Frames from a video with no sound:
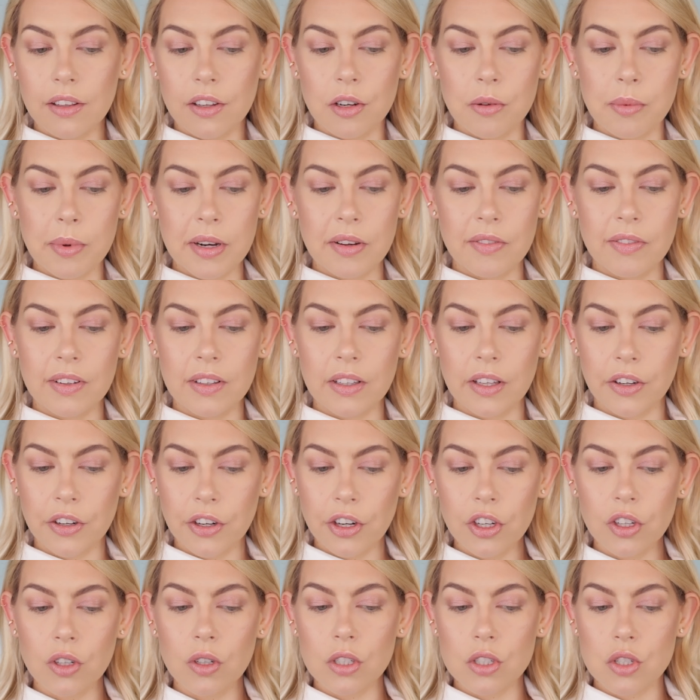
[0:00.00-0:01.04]
little bit of
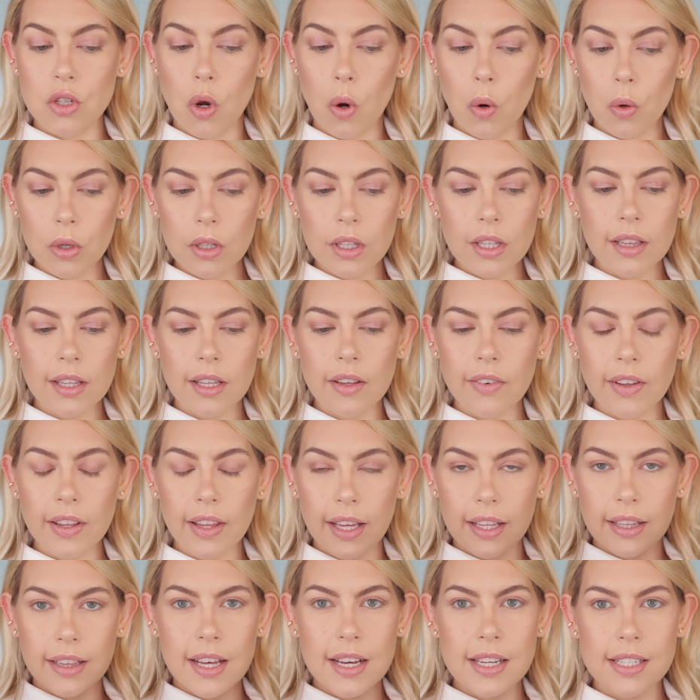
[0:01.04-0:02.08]
glitter. You could totally leave it
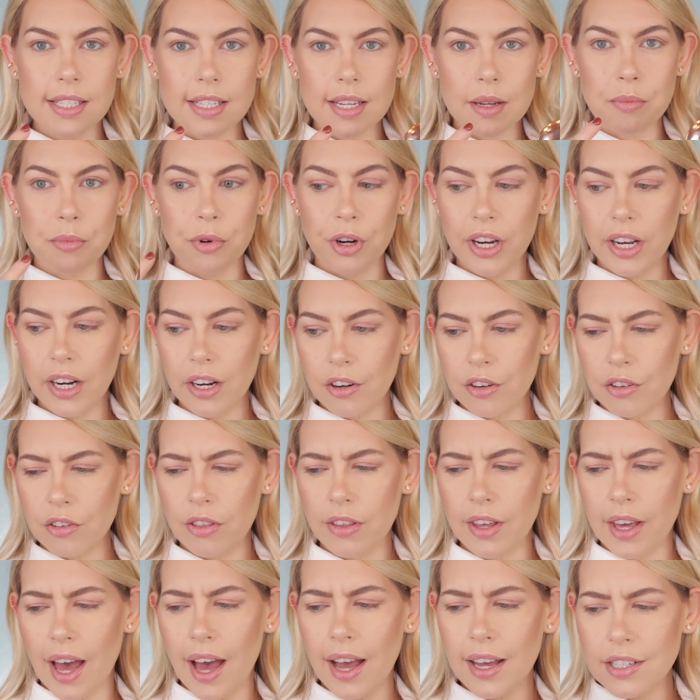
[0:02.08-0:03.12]
like this and bring it under
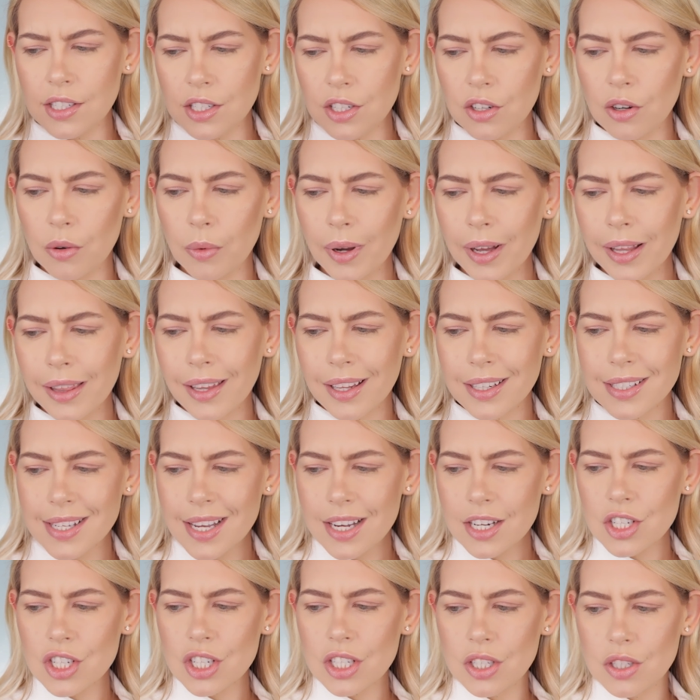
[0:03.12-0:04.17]
the eyes. You know what, let's
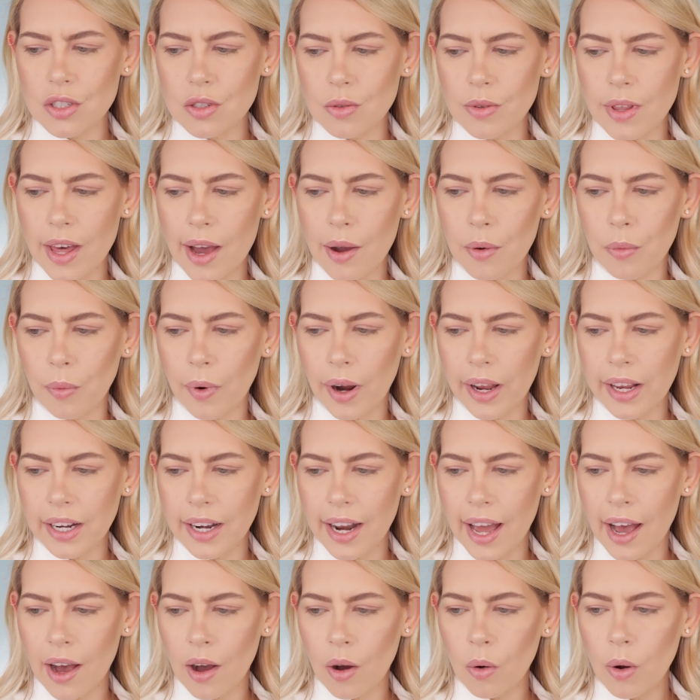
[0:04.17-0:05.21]
actually do that right
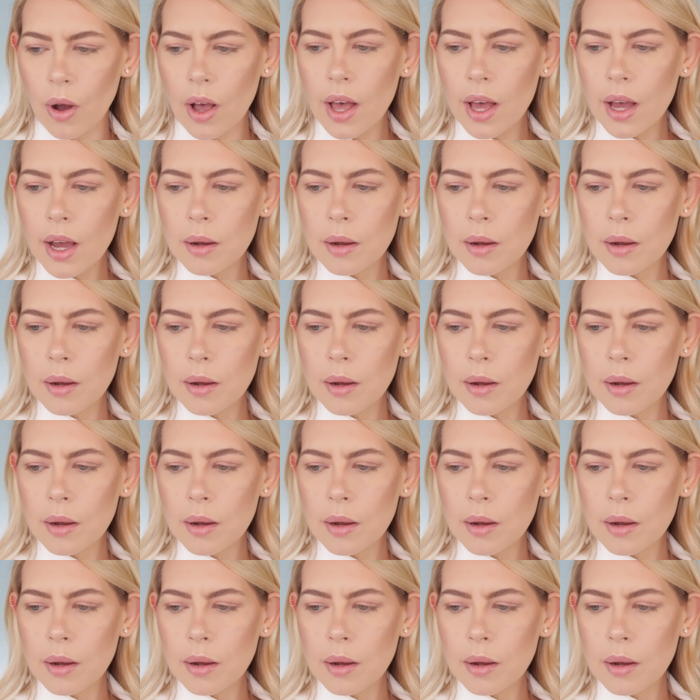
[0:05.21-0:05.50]
now.